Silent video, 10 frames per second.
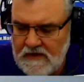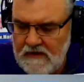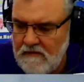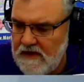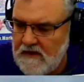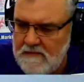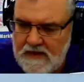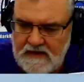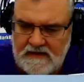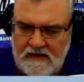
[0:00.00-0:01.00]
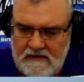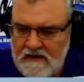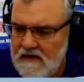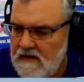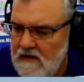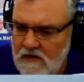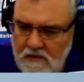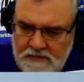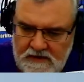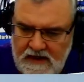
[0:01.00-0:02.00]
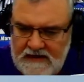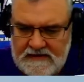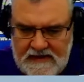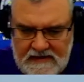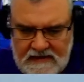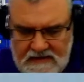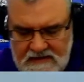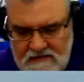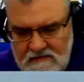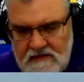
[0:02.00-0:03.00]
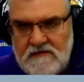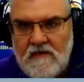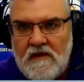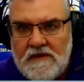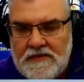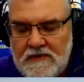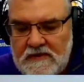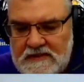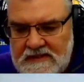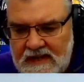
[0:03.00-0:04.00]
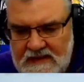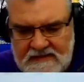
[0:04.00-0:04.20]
I recommend. I Hope you guys get this. You can draw in 30 seconds.